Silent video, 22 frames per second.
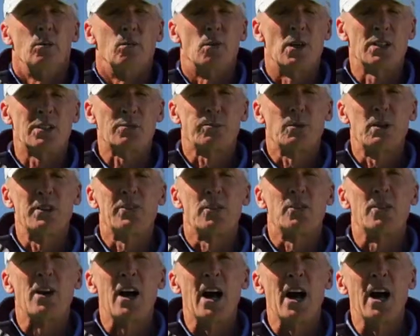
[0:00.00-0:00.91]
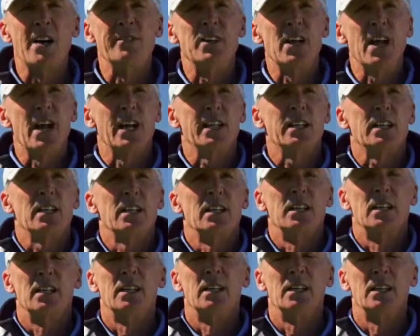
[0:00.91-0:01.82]
Once we've arrived at
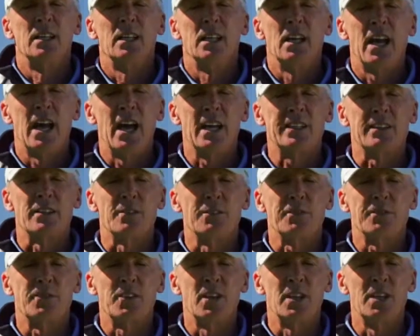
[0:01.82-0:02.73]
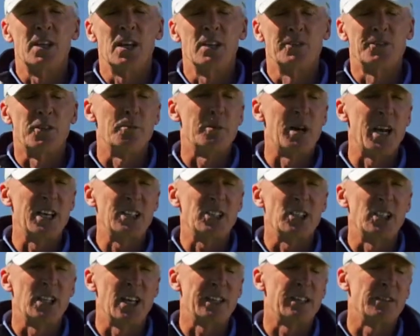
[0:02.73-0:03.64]
the
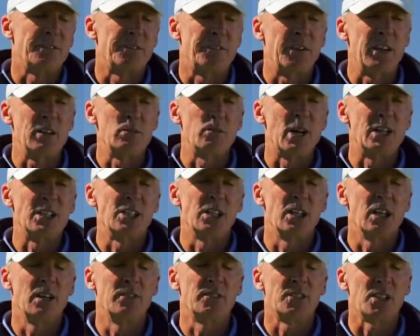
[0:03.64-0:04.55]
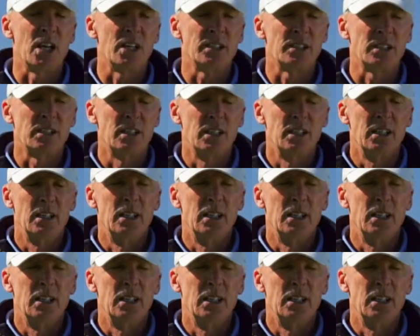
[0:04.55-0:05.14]
information that the feed wedge gives us,